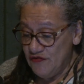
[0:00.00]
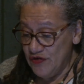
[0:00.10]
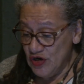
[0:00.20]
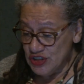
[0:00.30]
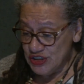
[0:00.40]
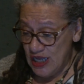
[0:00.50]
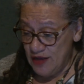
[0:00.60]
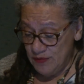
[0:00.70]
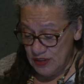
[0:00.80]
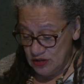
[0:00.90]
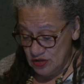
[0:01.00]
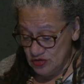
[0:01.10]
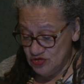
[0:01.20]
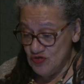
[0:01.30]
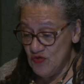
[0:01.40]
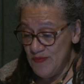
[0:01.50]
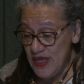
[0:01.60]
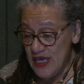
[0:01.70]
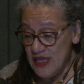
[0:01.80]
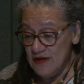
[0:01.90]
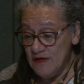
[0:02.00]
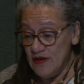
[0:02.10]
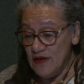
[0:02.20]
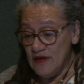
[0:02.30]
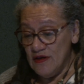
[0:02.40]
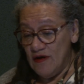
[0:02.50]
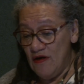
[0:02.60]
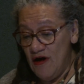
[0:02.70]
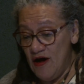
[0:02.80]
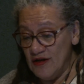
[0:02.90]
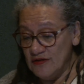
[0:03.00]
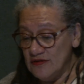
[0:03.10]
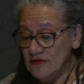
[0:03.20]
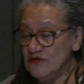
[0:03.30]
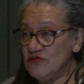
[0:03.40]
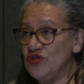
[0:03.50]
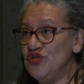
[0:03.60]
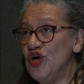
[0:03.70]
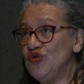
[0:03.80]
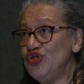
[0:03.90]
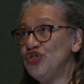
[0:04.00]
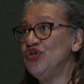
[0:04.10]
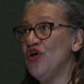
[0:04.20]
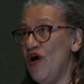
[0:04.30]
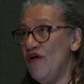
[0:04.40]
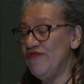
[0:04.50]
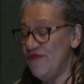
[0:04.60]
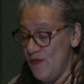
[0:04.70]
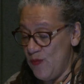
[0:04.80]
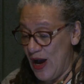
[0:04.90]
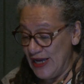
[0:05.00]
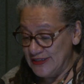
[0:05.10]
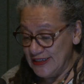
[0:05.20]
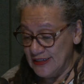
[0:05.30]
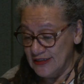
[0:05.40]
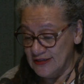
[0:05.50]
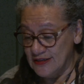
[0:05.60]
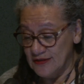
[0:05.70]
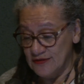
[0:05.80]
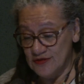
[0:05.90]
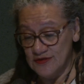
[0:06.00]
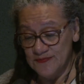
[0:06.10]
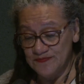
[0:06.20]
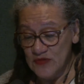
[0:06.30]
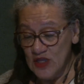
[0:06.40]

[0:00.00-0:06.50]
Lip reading: First, I will zoom in on the notion of white innocence,